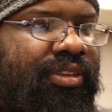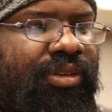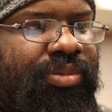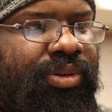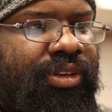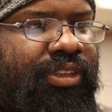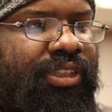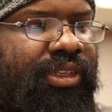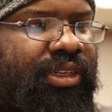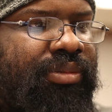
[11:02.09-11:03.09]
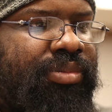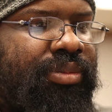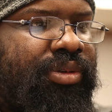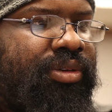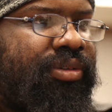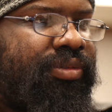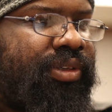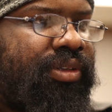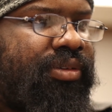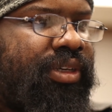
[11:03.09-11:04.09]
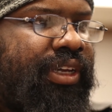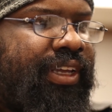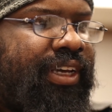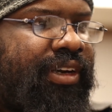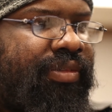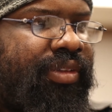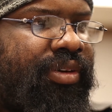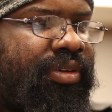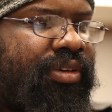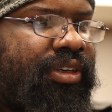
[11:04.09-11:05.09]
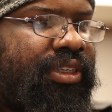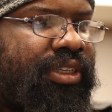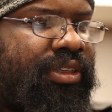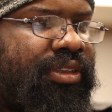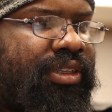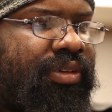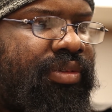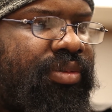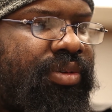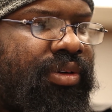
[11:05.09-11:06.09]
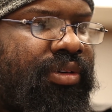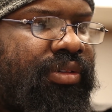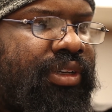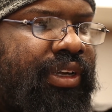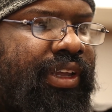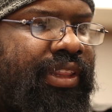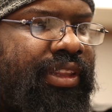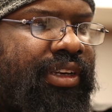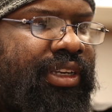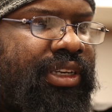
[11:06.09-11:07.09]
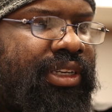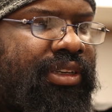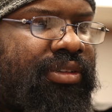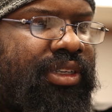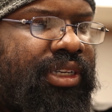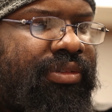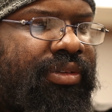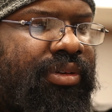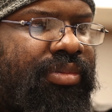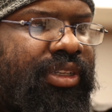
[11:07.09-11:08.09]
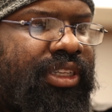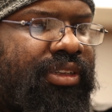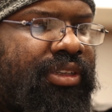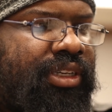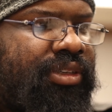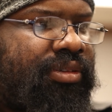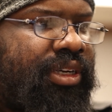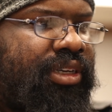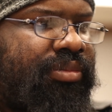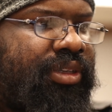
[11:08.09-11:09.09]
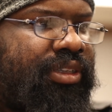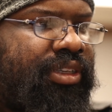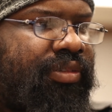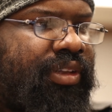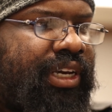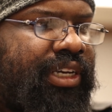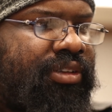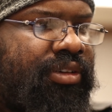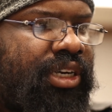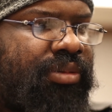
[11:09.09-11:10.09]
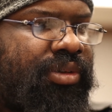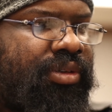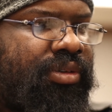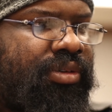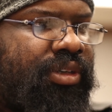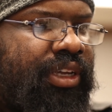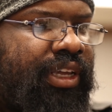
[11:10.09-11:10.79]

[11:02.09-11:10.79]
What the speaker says: supports the biblical view of the origins of the world. The details differ, but the essential elements of the astronomical